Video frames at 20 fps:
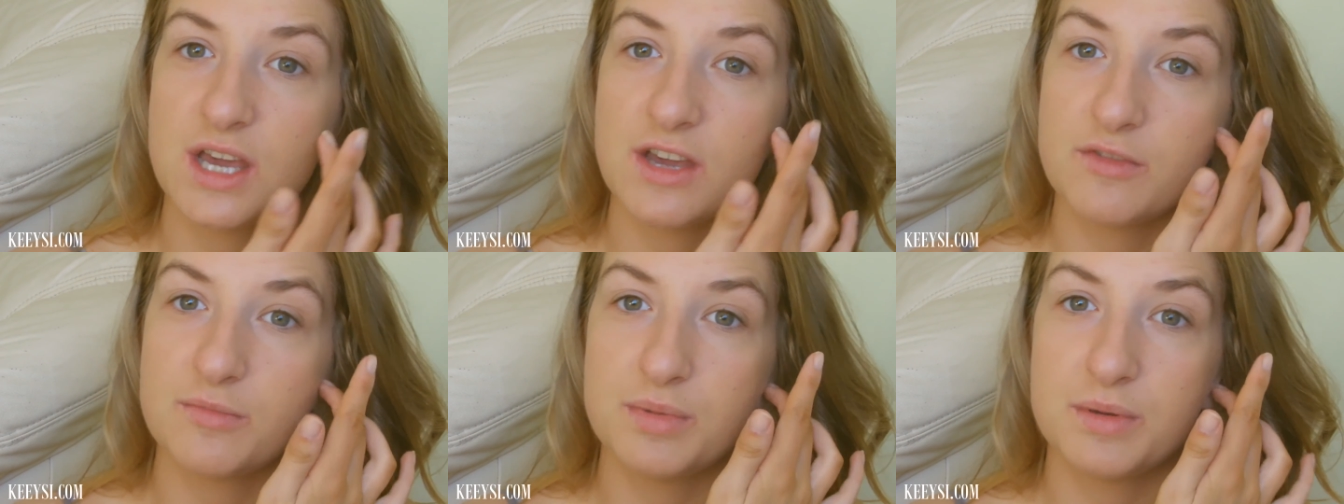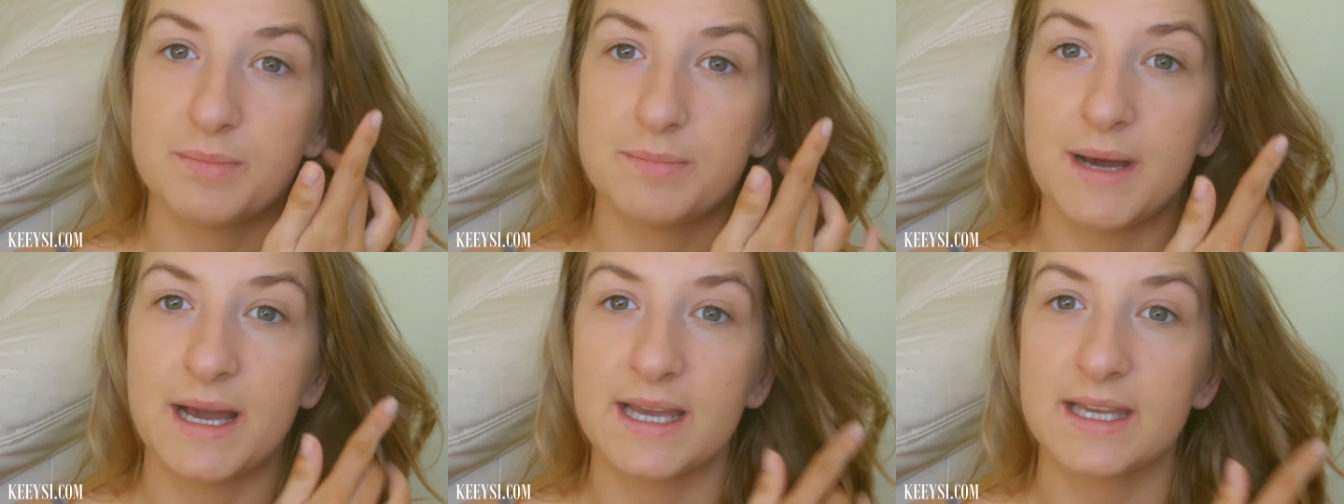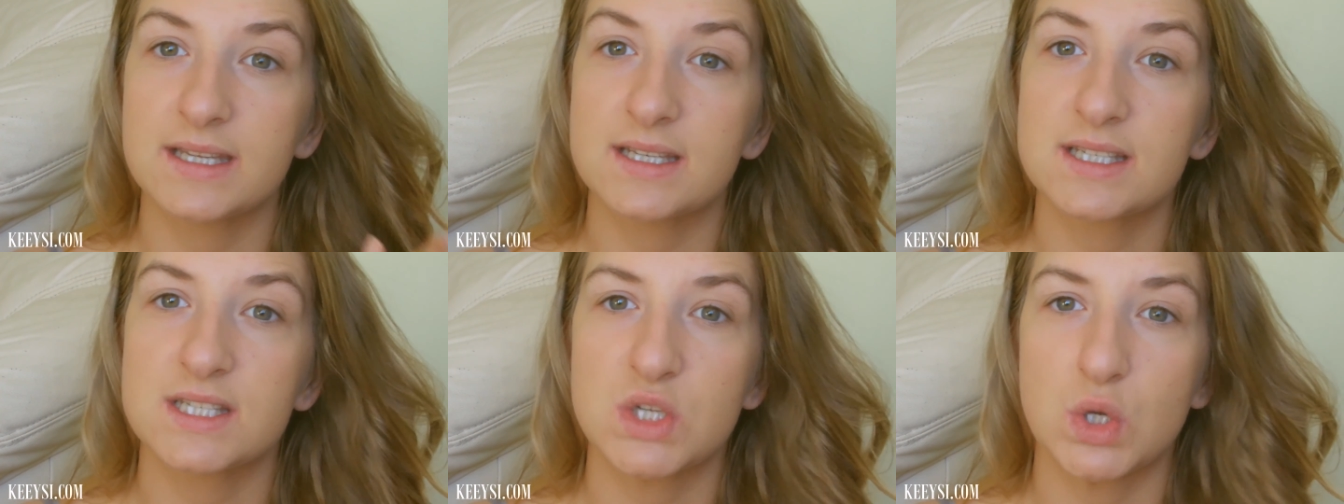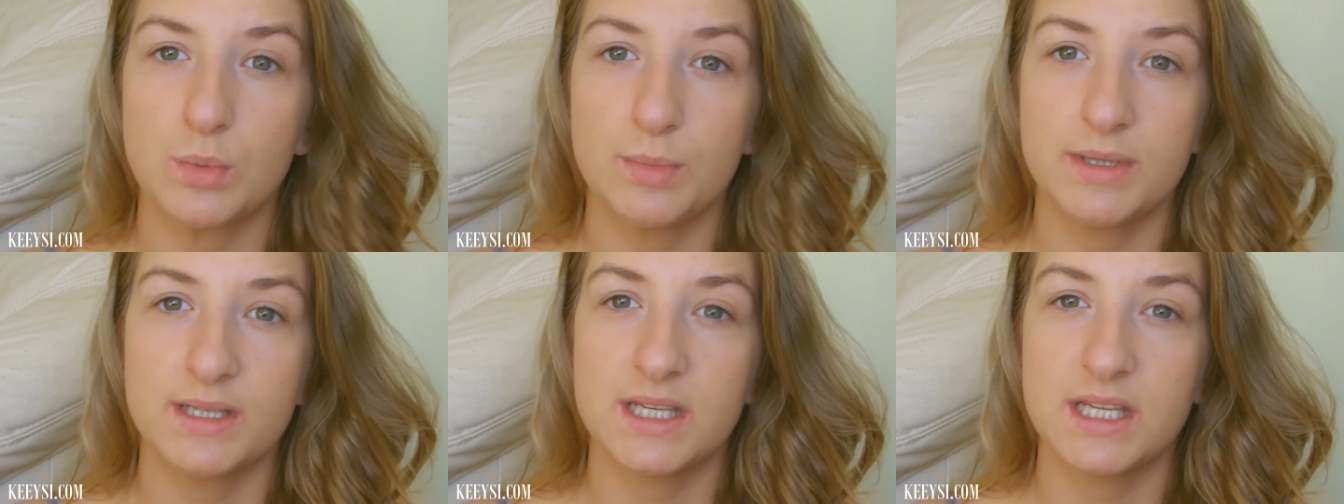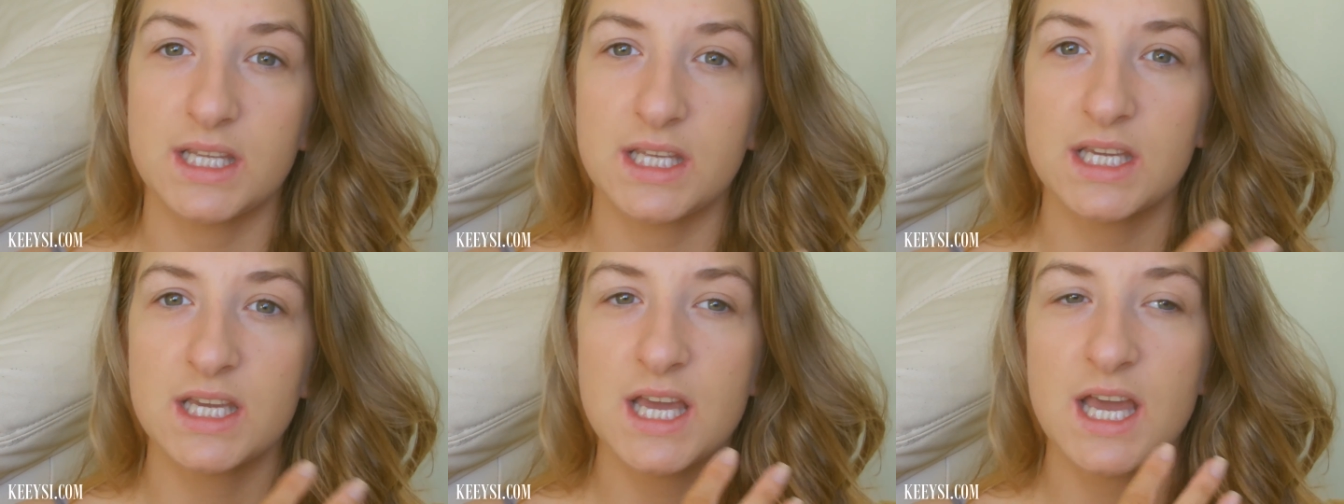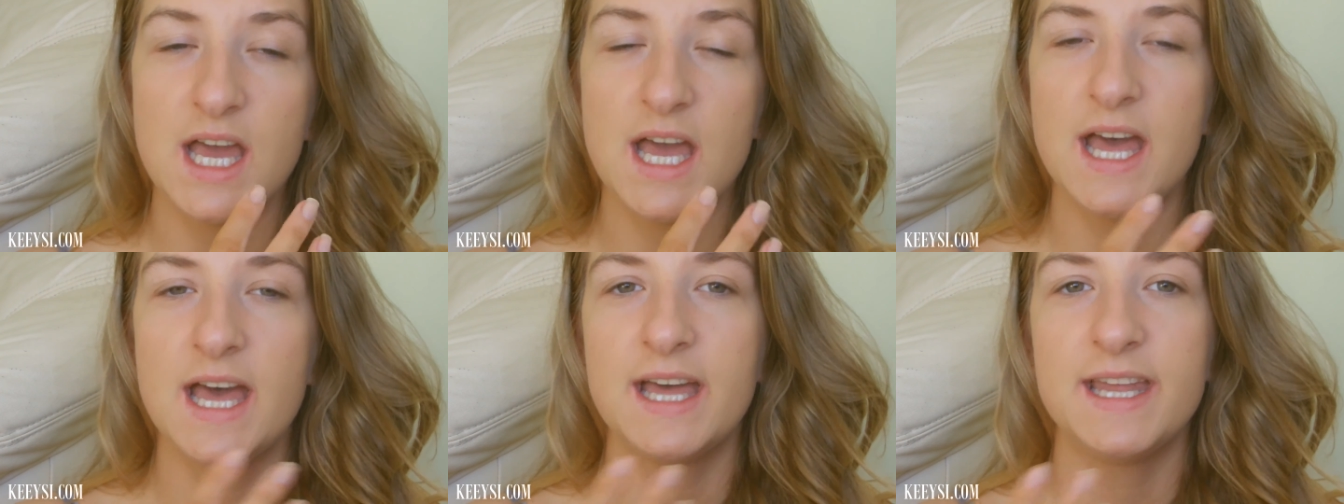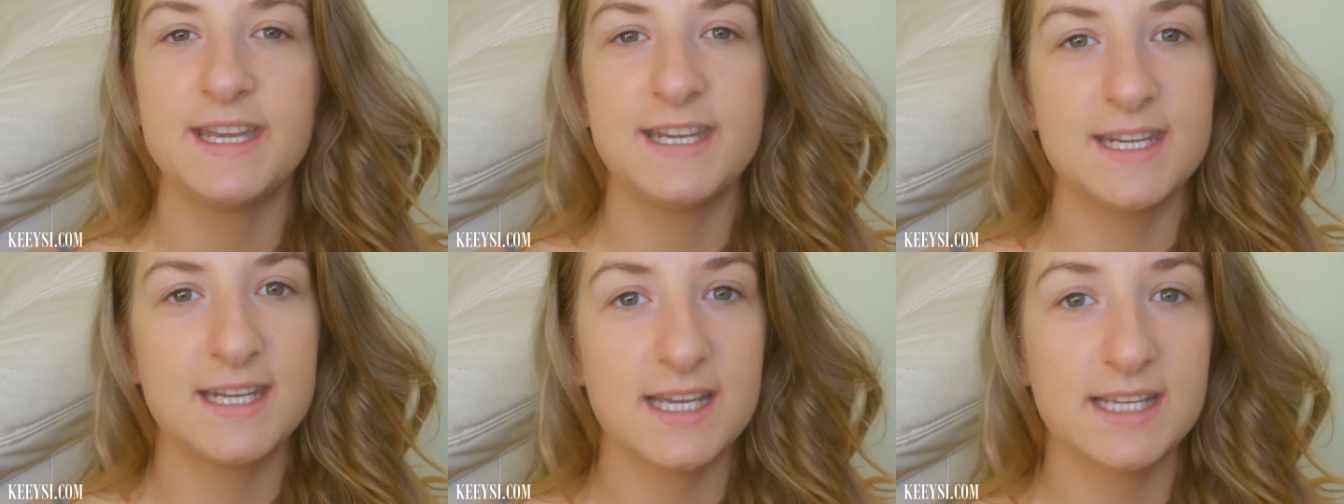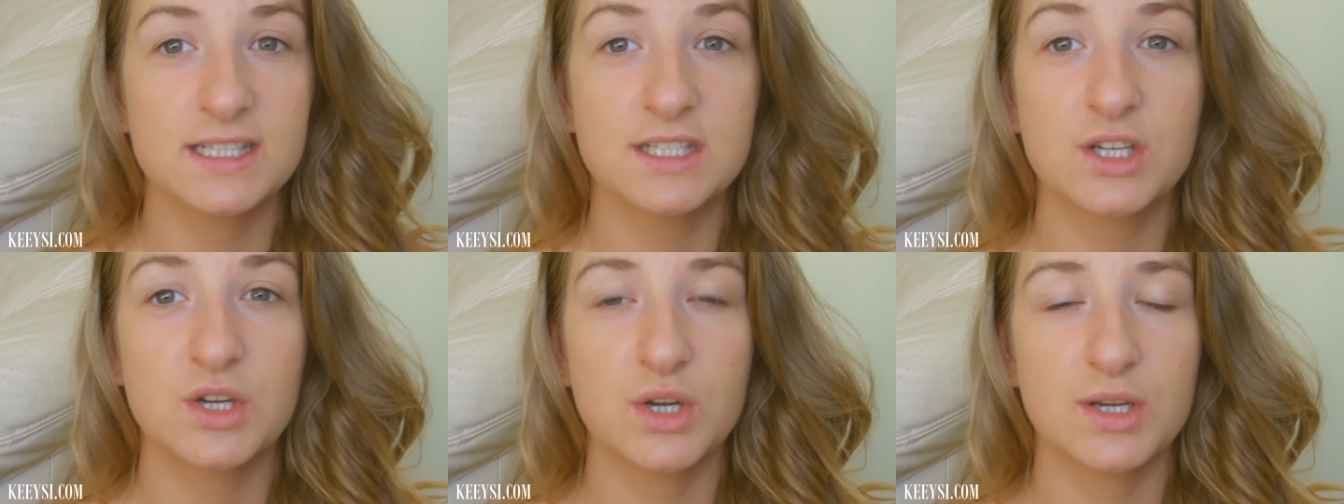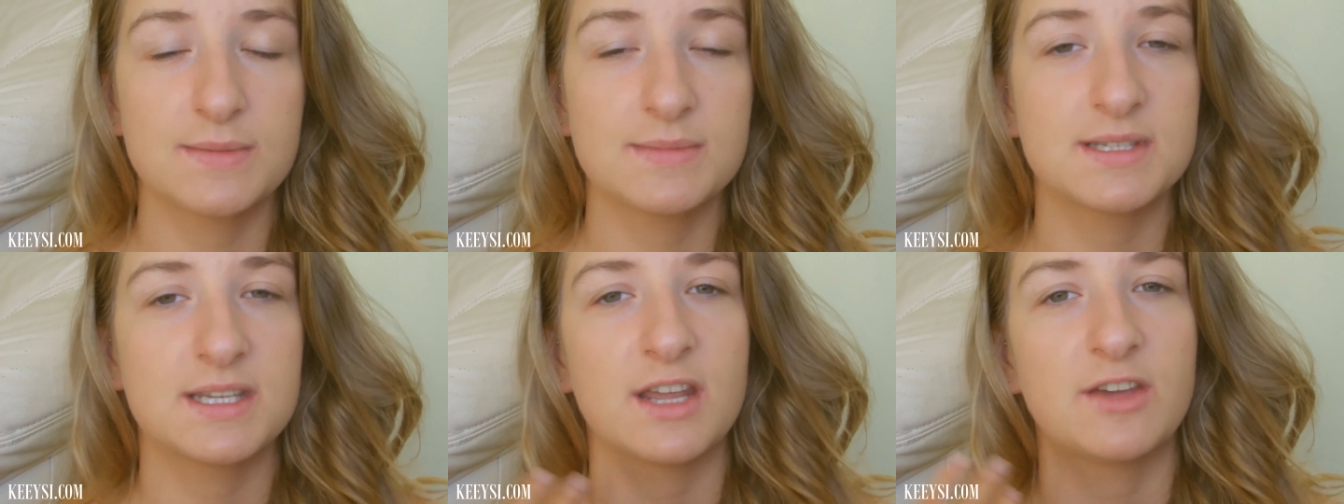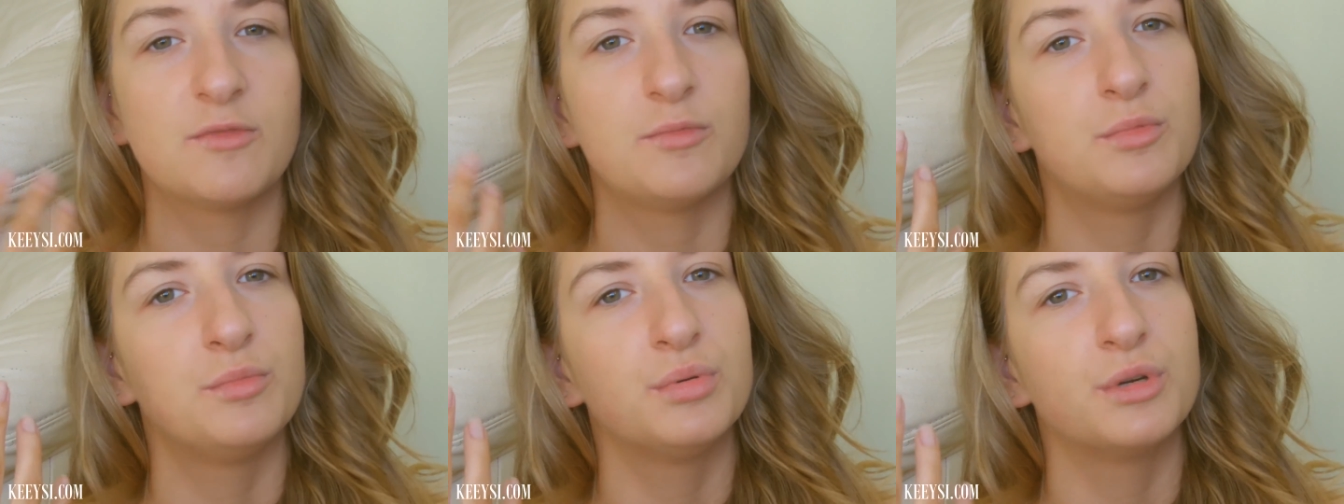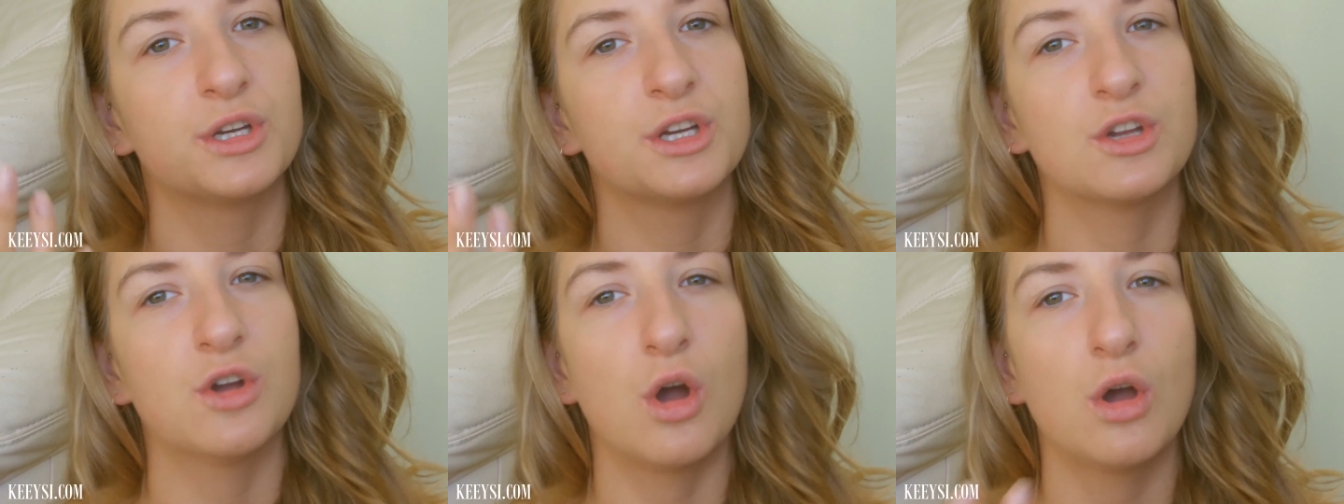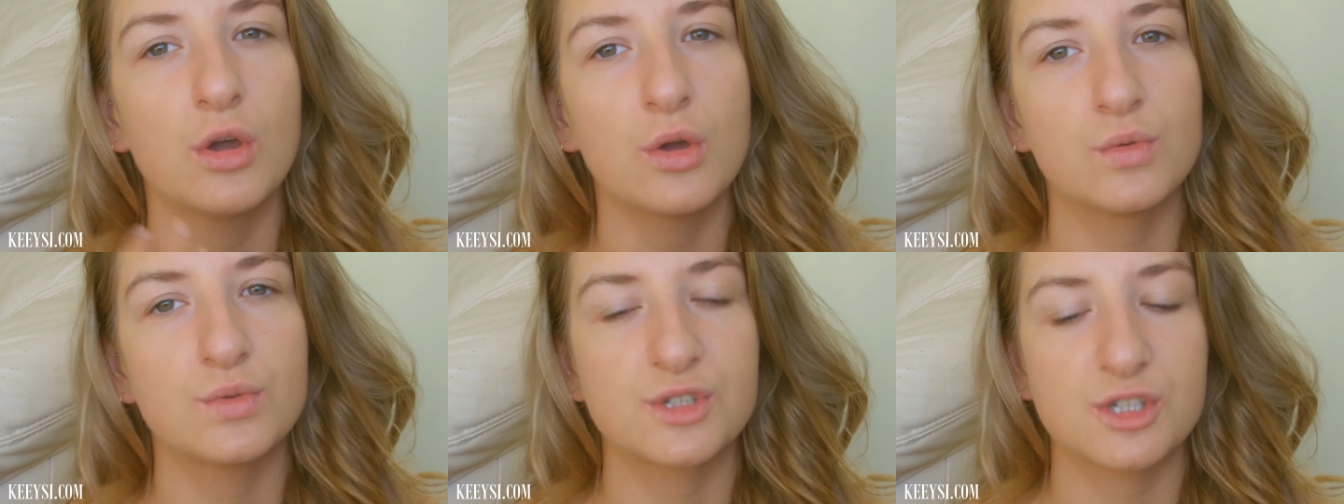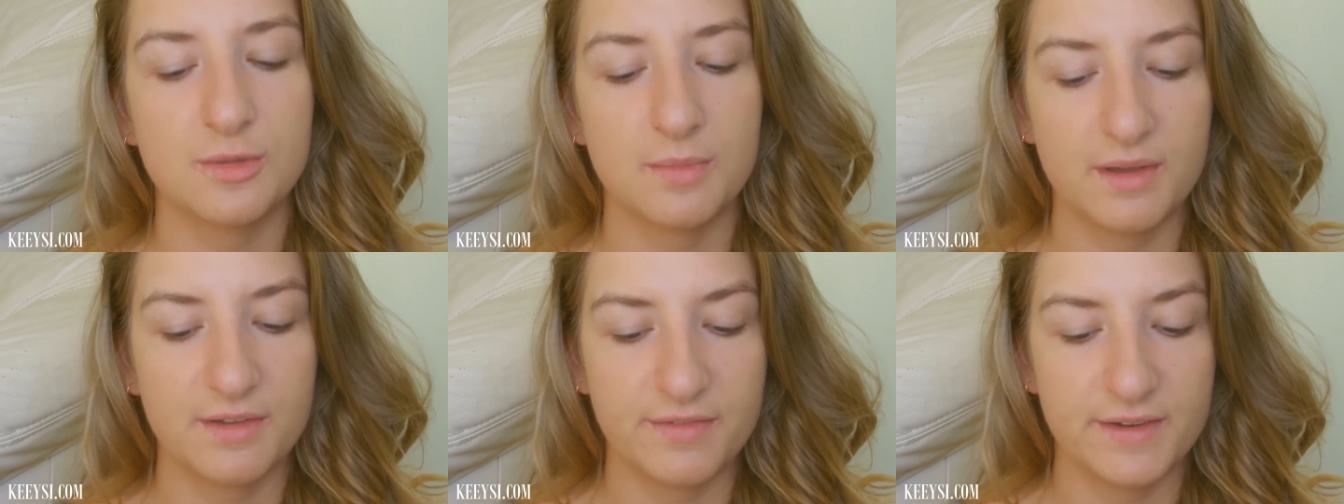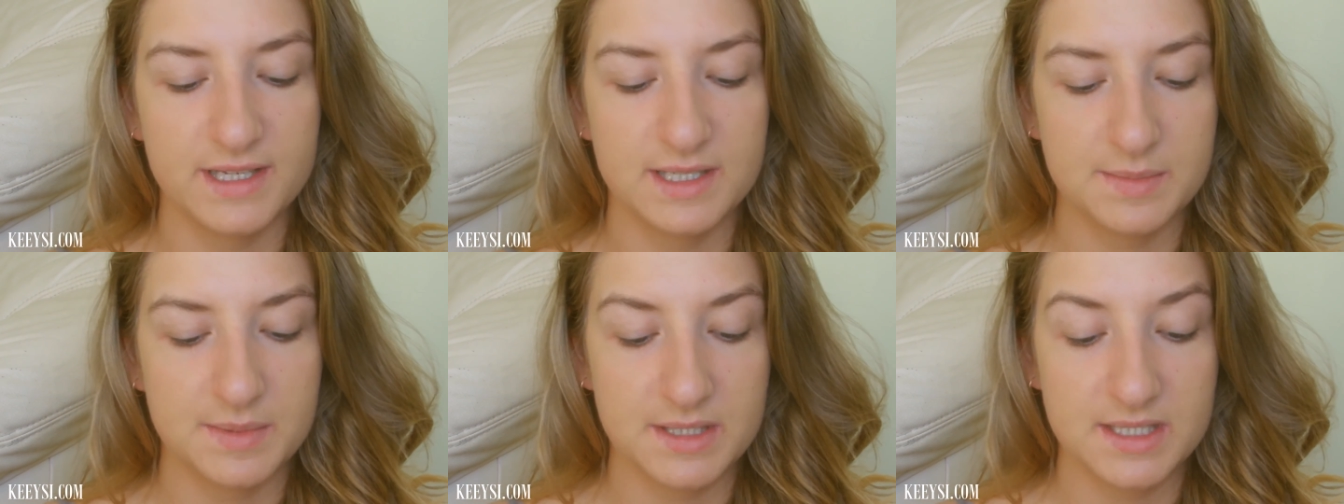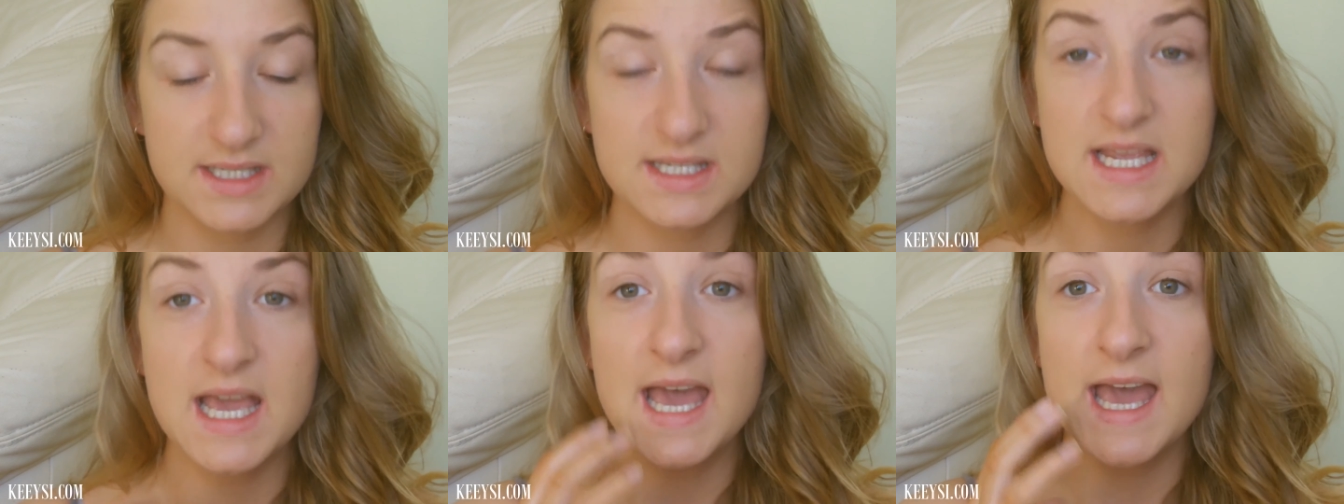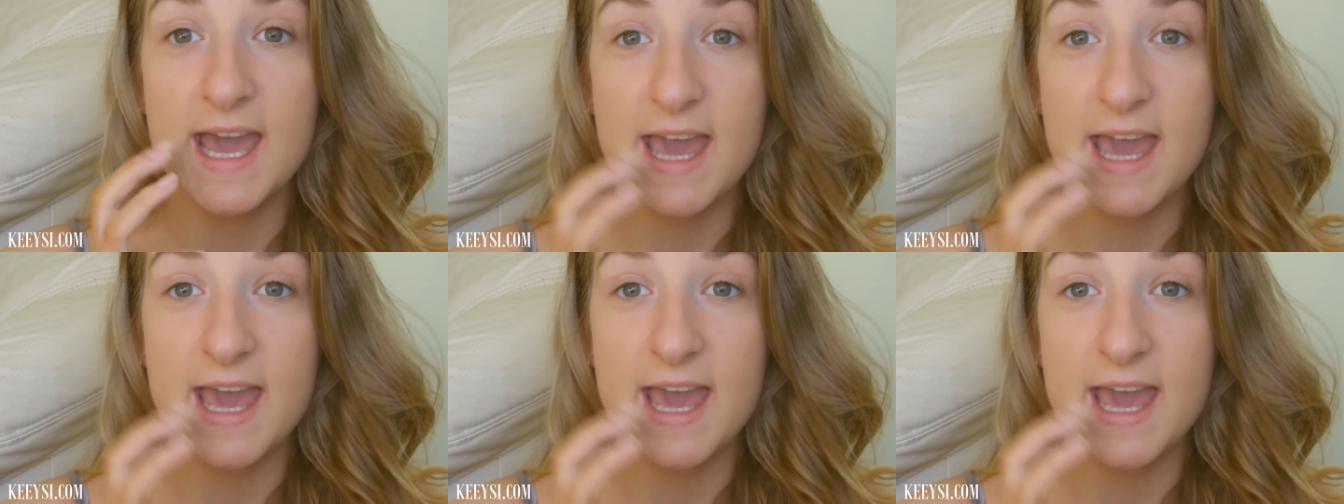I've been buying so many night creams, and I've been putting oils on my face, because